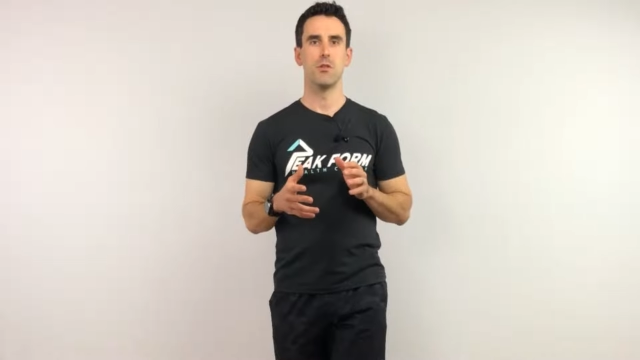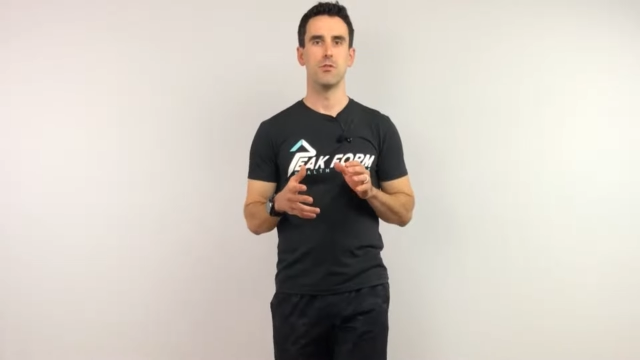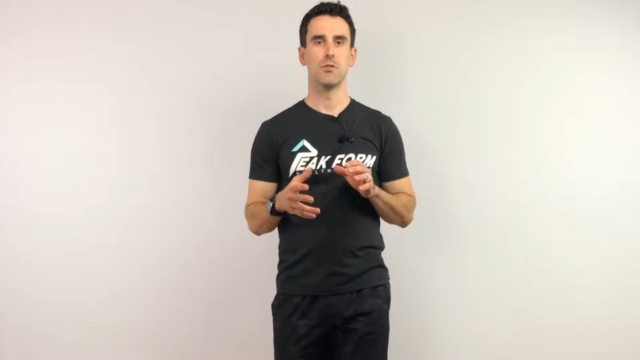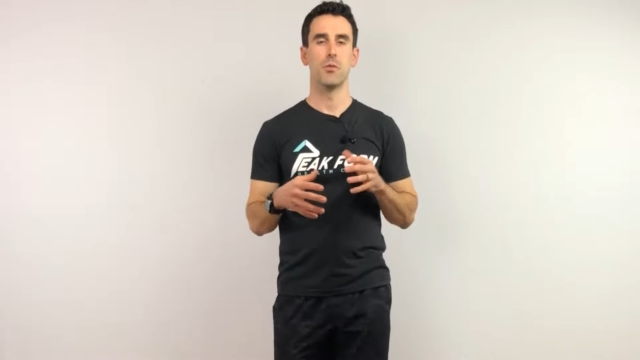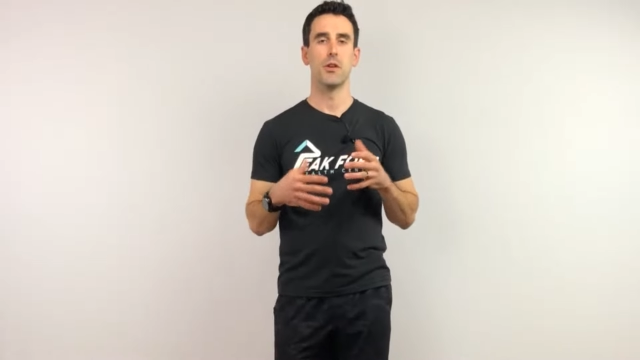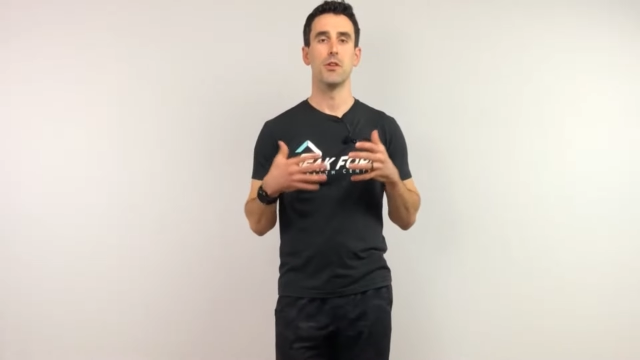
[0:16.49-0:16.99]

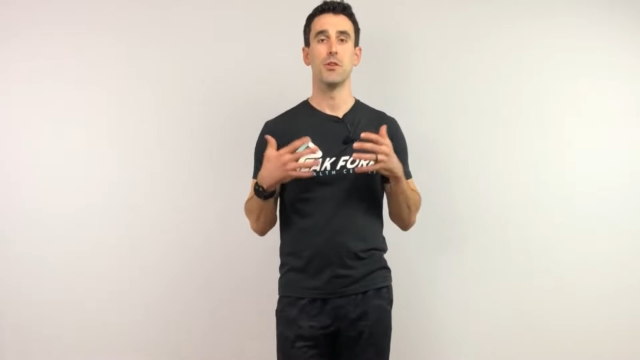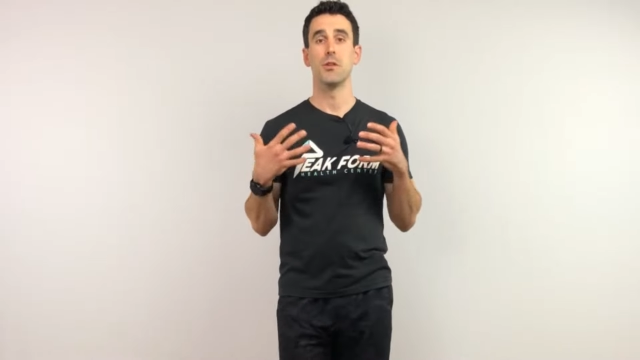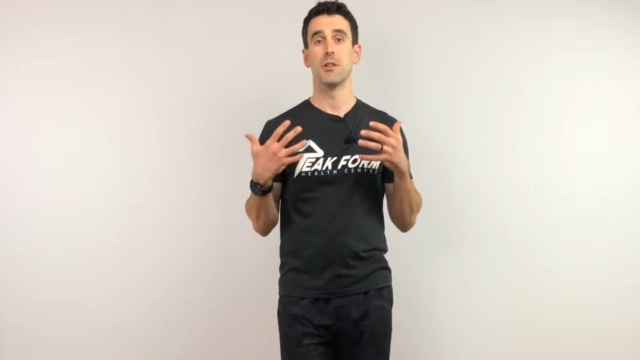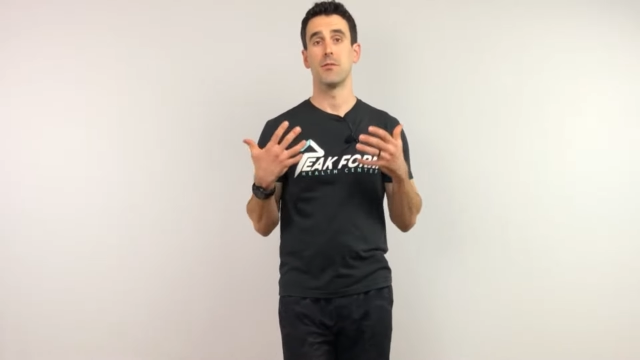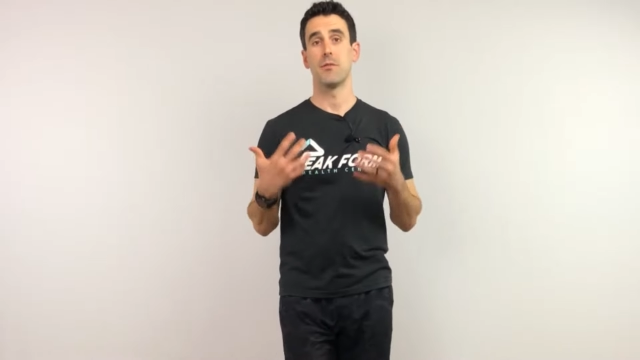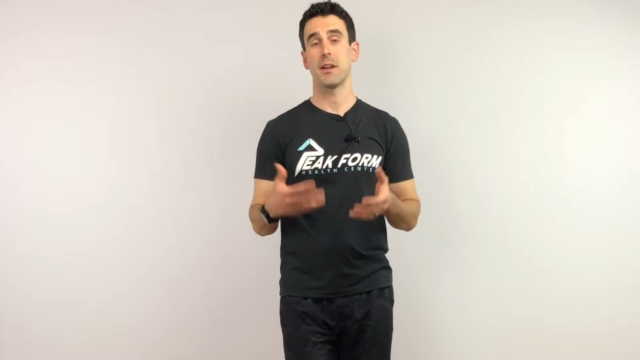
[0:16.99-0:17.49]
pose so we can do
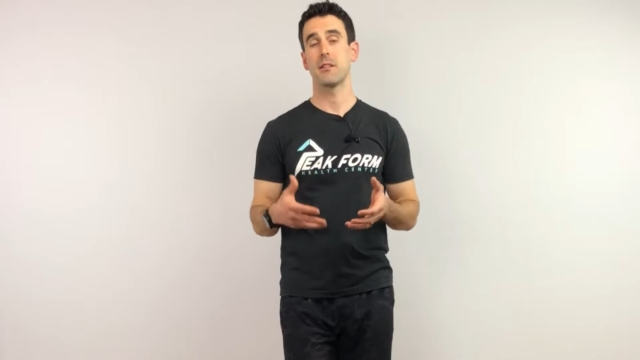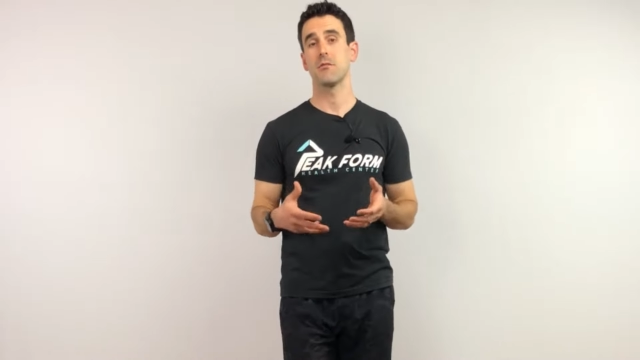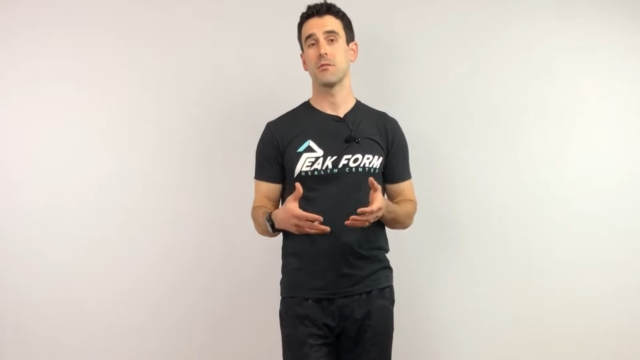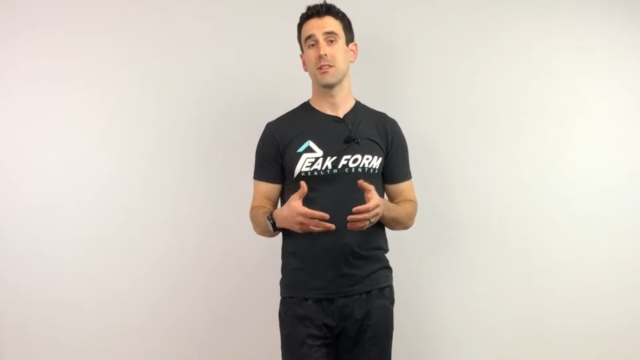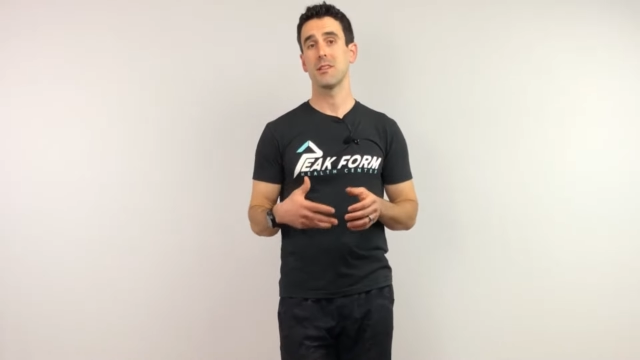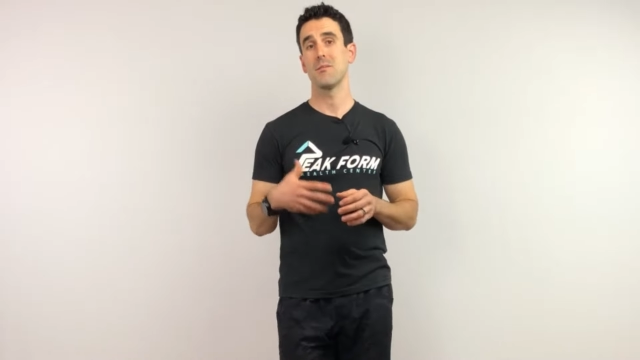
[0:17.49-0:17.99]
it
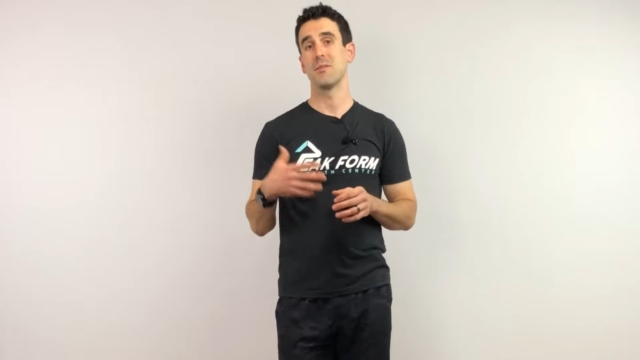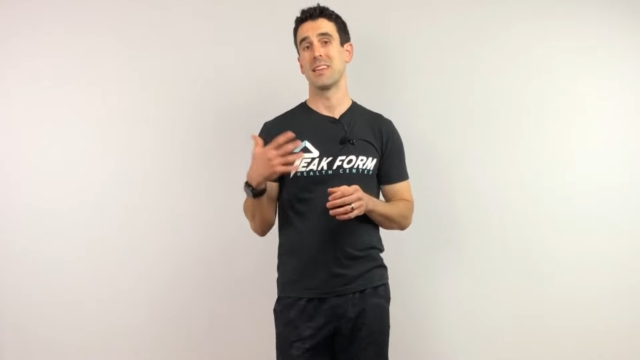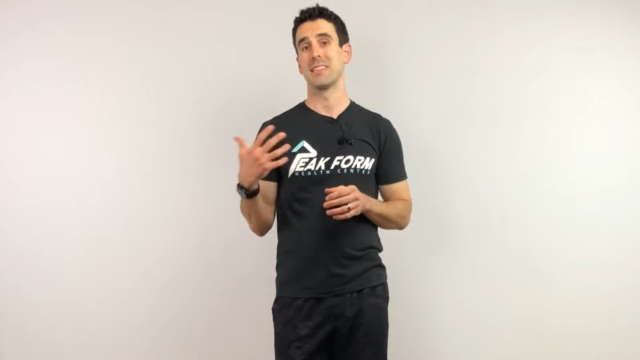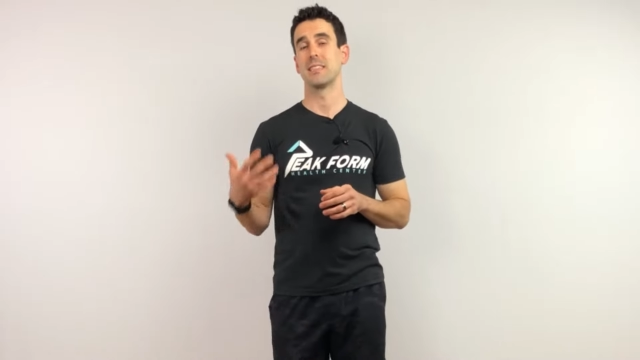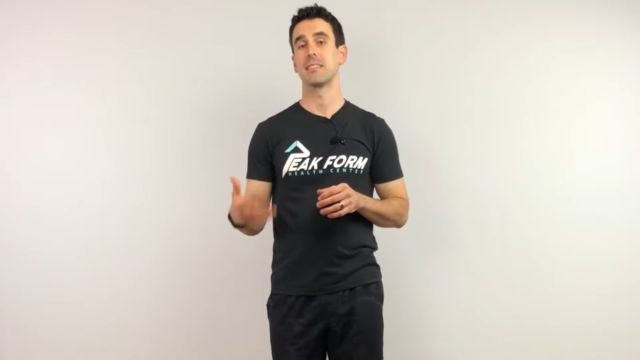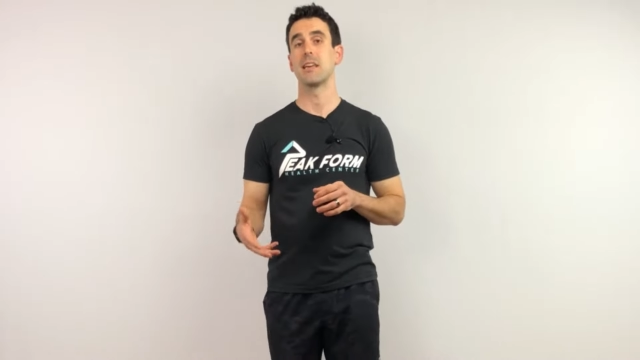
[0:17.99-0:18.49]
effectively
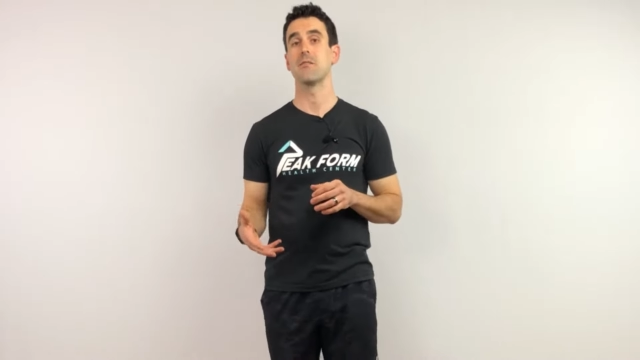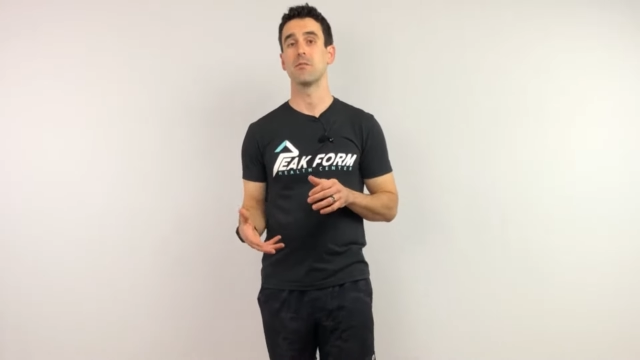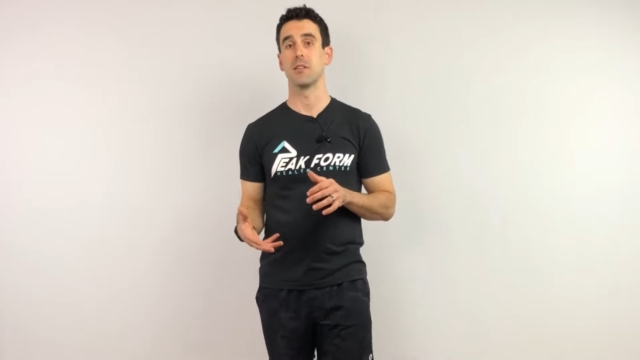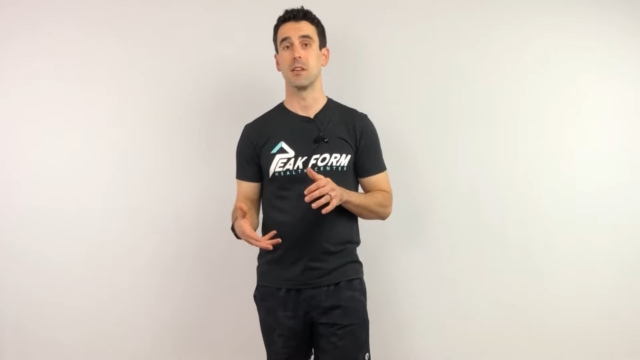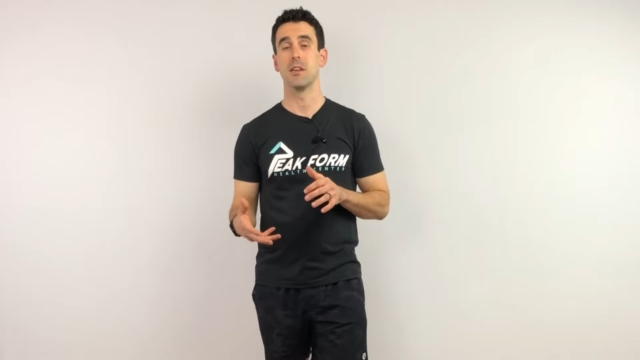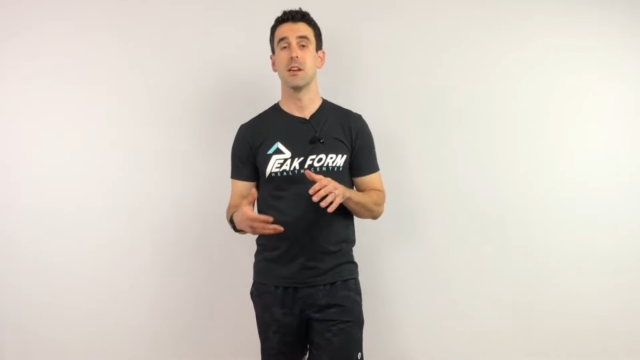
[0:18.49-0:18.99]
yet
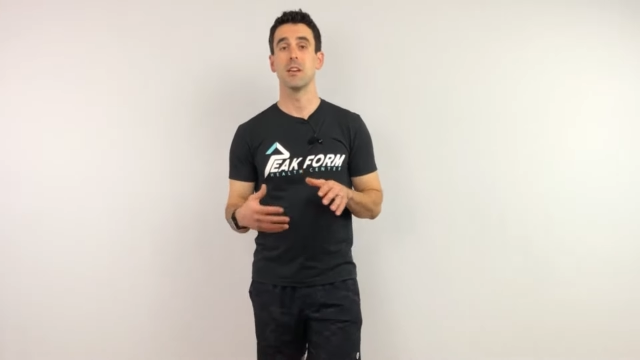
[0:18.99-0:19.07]
safely.